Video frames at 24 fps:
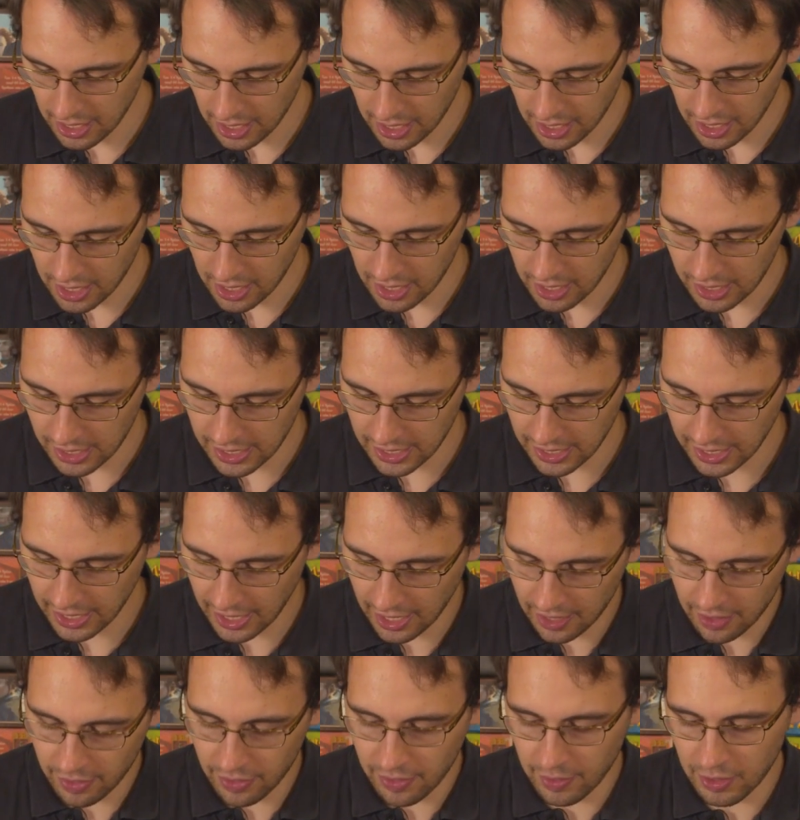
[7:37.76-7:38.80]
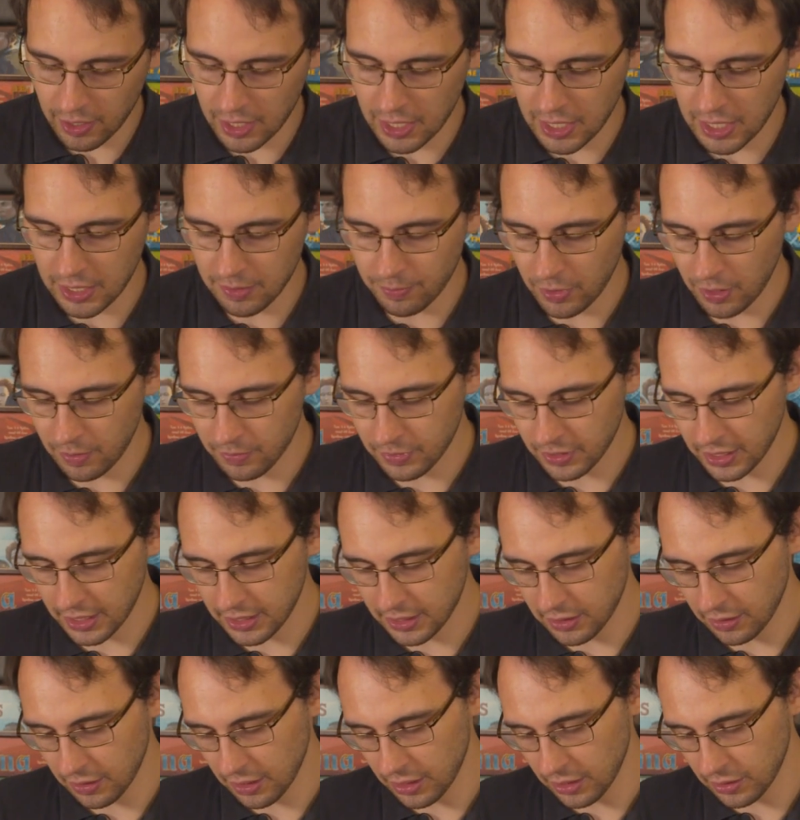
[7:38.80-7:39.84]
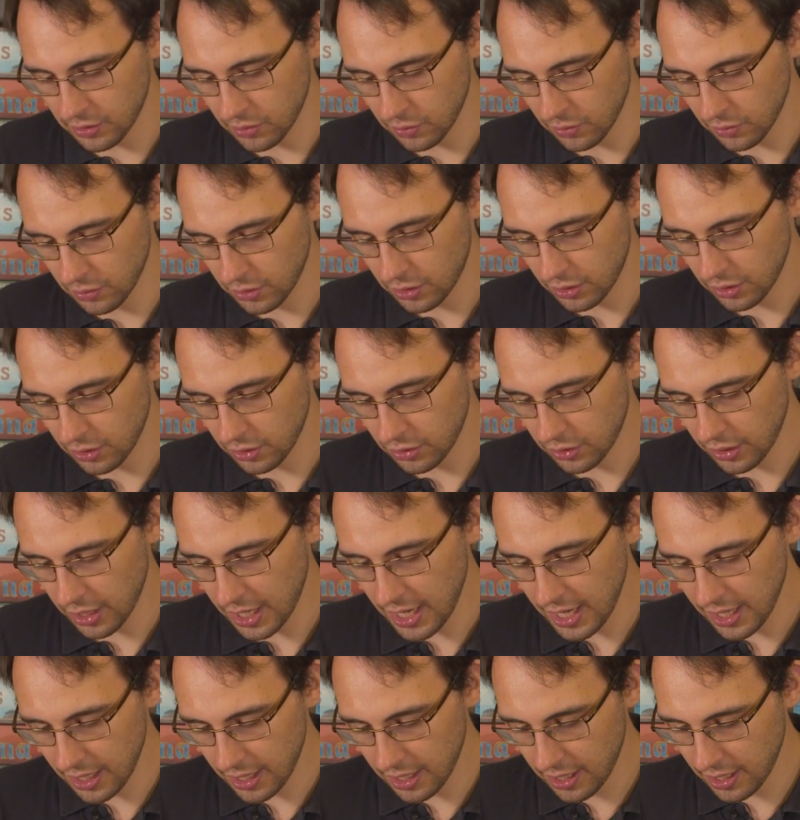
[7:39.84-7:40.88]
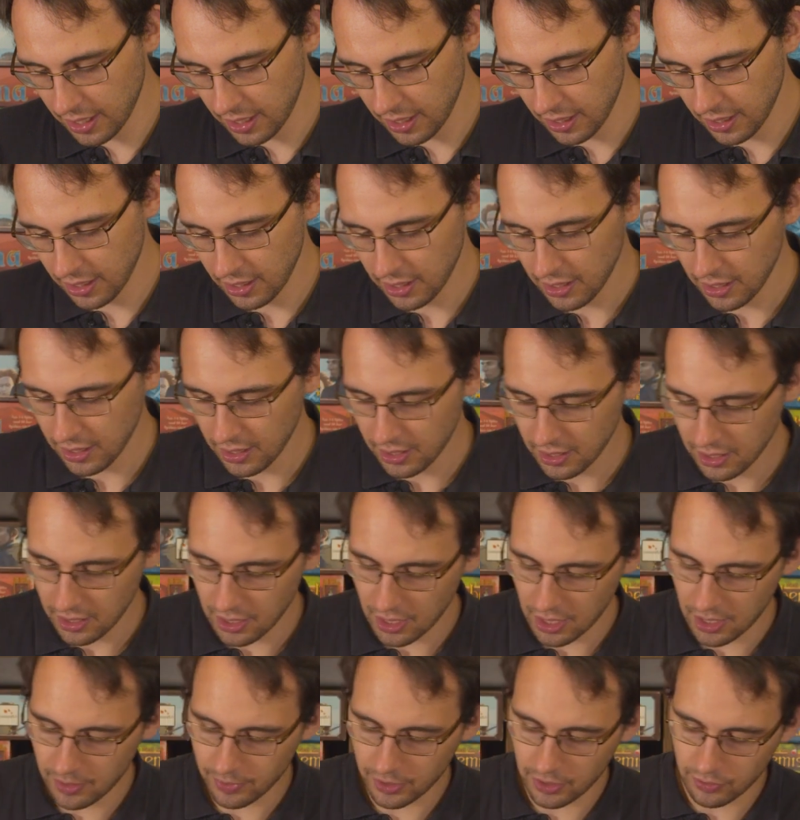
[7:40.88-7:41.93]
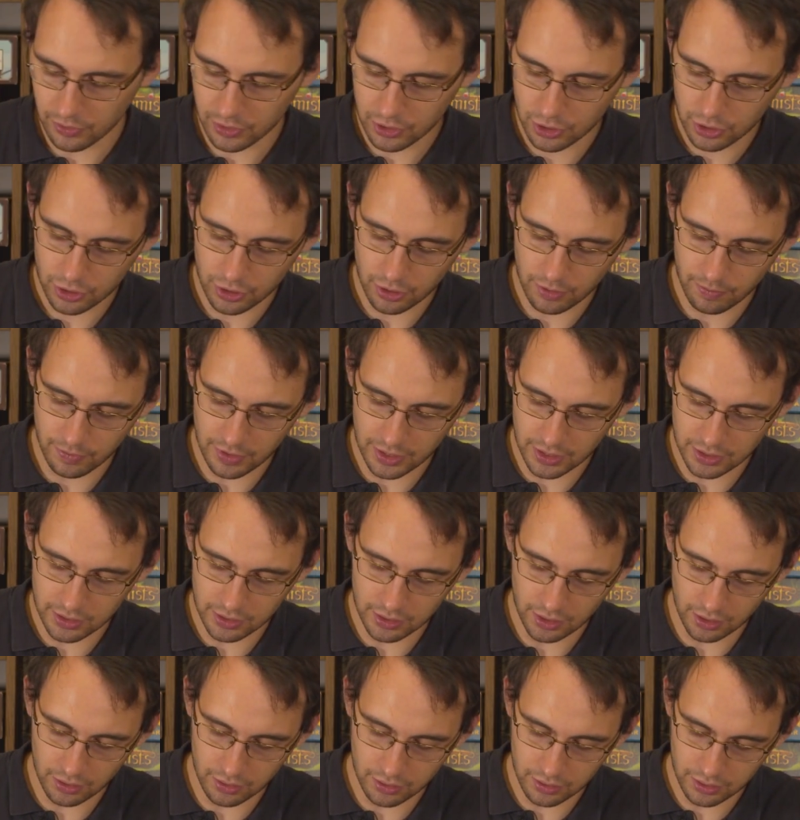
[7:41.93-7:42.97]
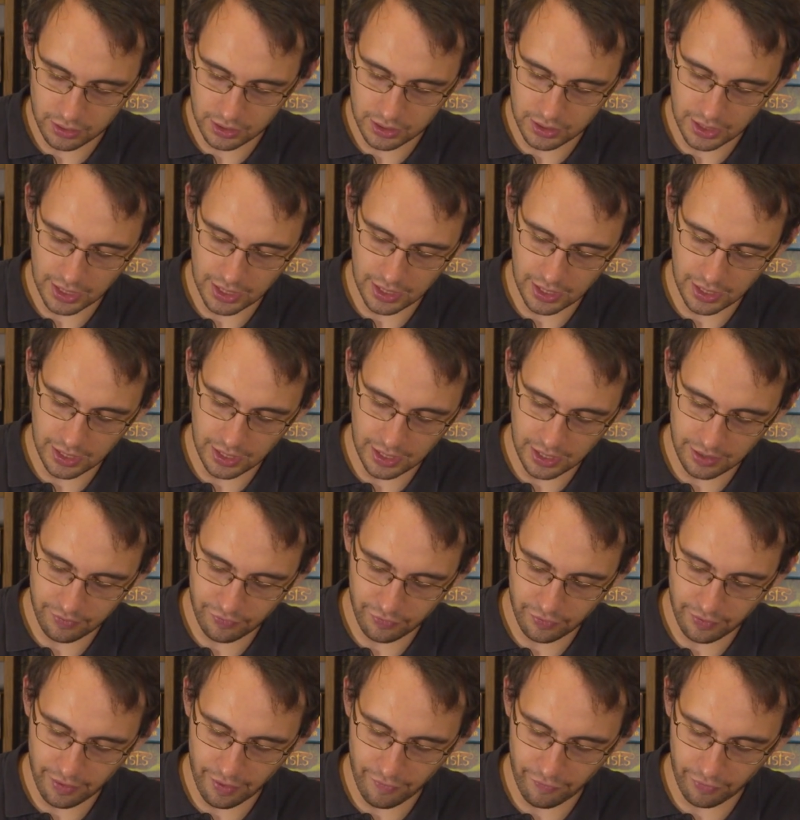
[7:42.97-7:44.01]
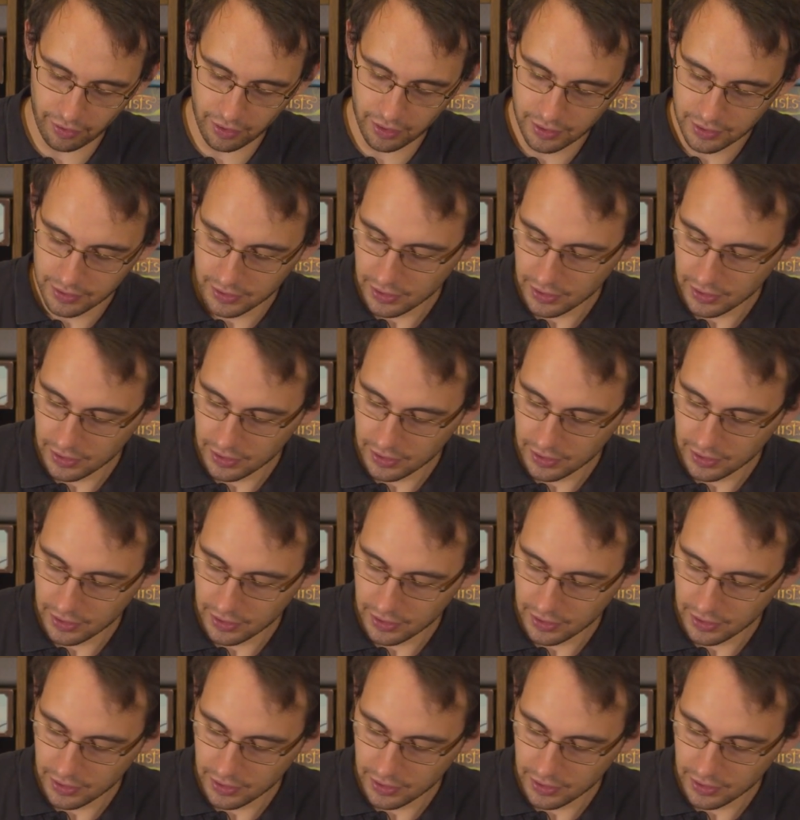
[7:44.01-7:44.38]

I get the bottom dice on the exhaustion track. I'm going to assume these don't stay like that forever.